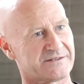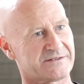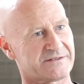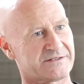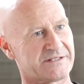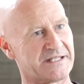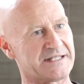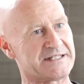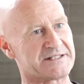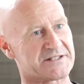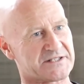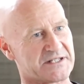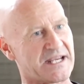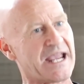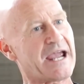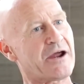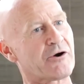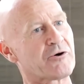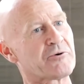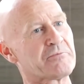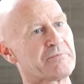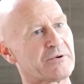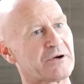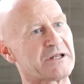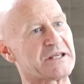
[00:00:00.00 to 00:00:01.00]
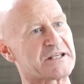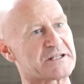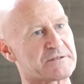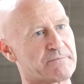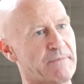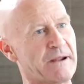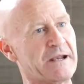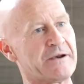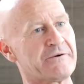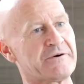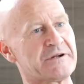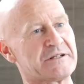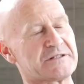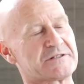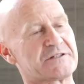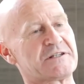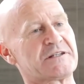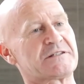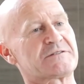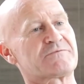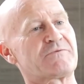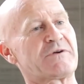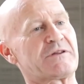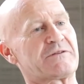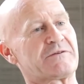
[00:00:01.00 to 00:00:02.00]
these terrible
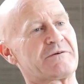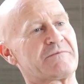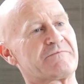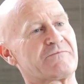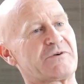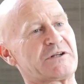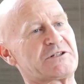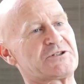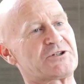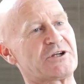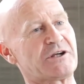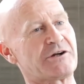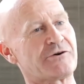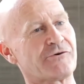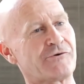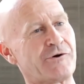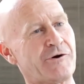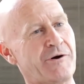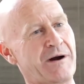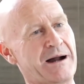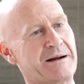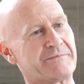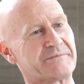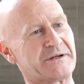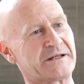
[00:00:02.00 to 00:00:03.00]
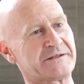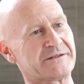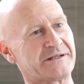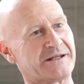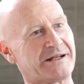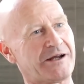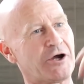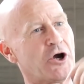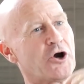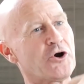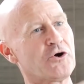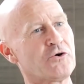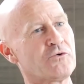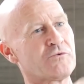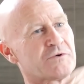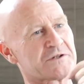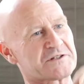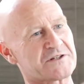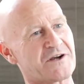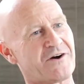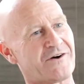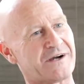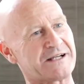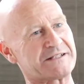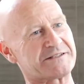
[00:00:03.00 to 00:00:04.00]
experiences with them when she grew up. And who
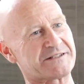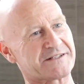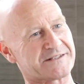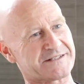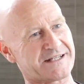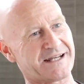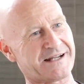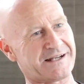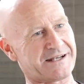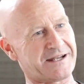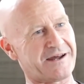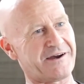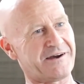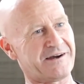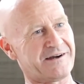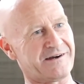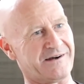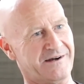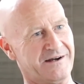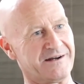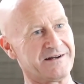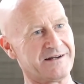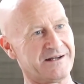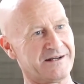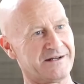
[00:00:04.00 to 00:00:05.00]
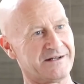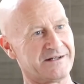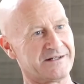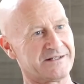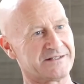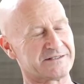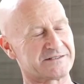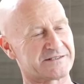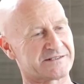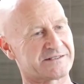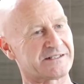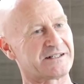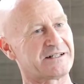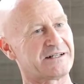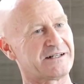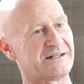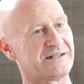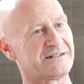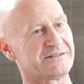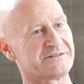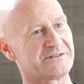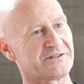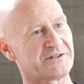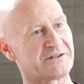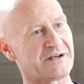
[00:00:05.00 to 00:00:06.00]
was I to tell her
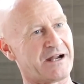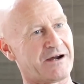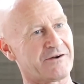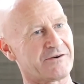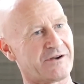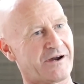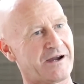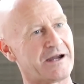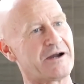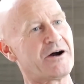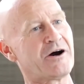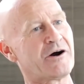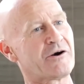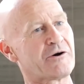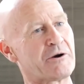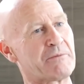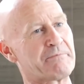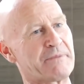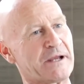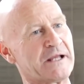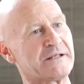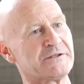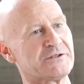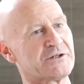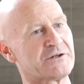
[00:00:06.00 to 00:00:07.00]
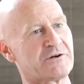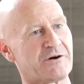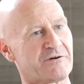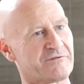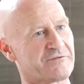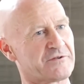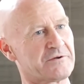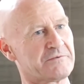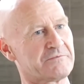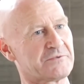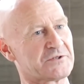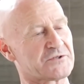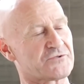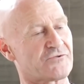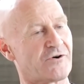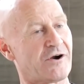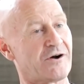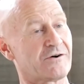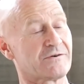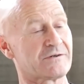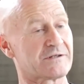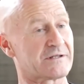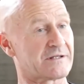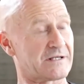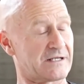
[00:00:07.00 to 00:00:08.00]
that you know, like her opinion of them was
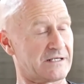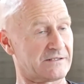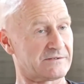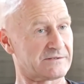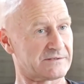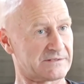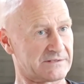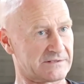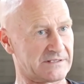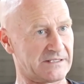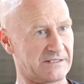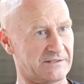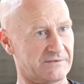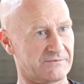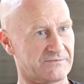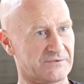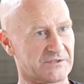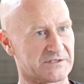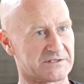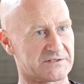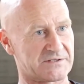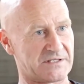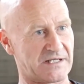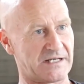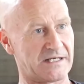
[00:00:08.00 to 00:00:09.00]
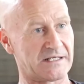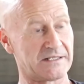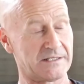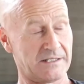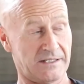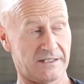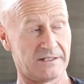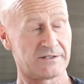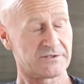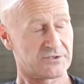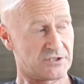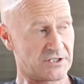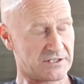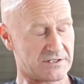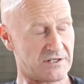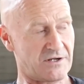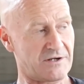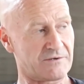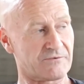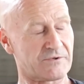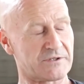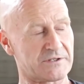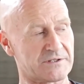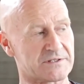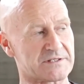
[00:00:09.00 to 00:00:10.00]
wrong. You know, it was uh, just
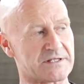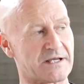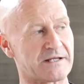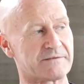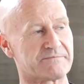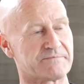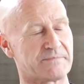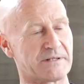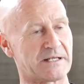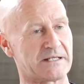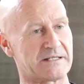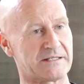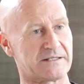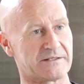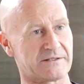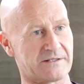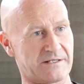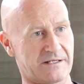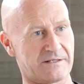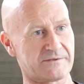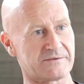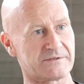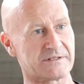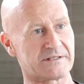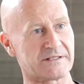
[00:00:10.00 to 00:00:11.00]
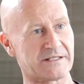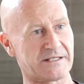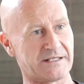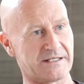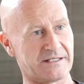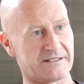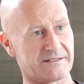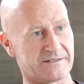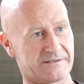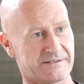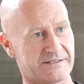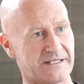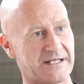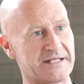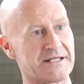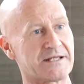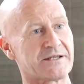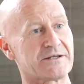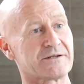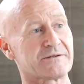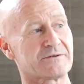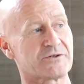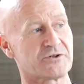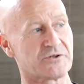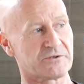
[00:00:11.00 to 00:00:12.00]
like what you said, Pete. You know, mm. they,
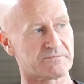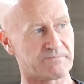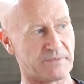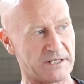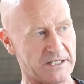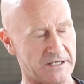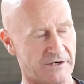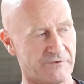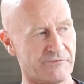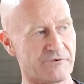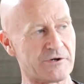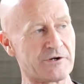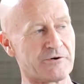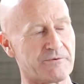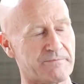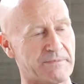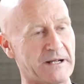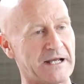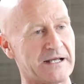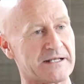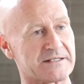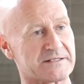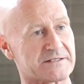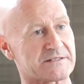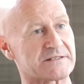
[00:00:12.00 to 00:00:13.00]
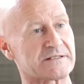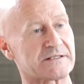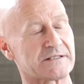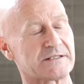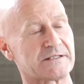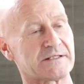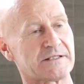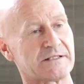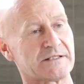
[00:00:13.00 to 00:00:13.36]
they, could be a real pest.